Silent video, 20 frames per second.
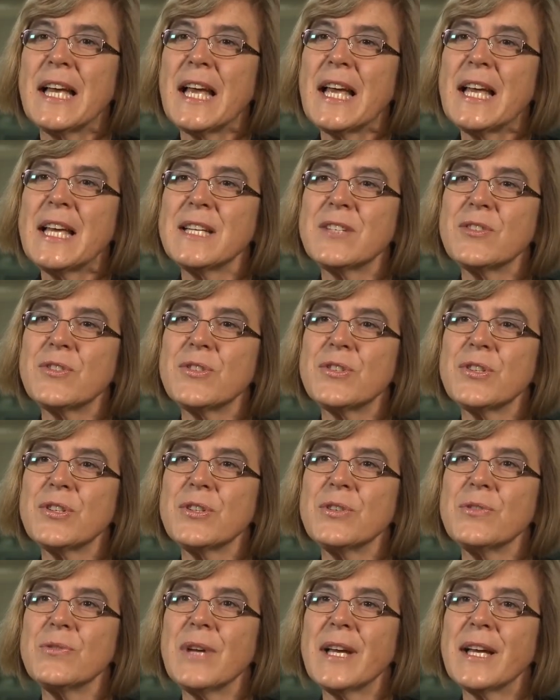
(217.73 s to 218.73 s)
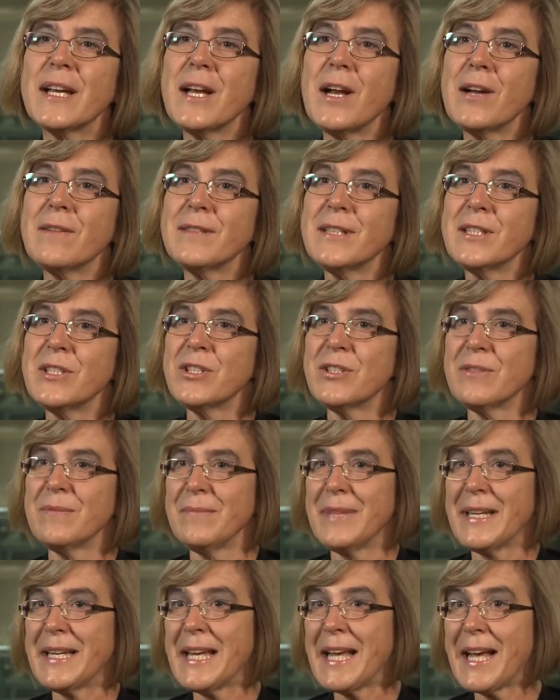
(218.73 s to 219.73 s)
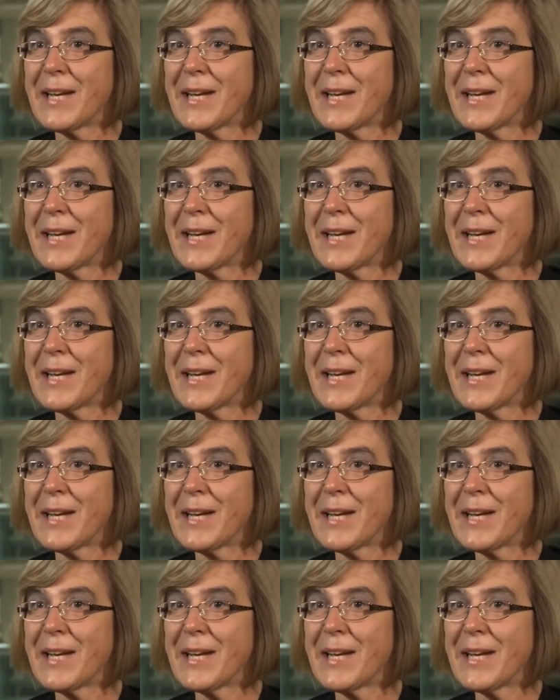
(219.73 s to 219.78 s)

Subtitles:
is to encourage many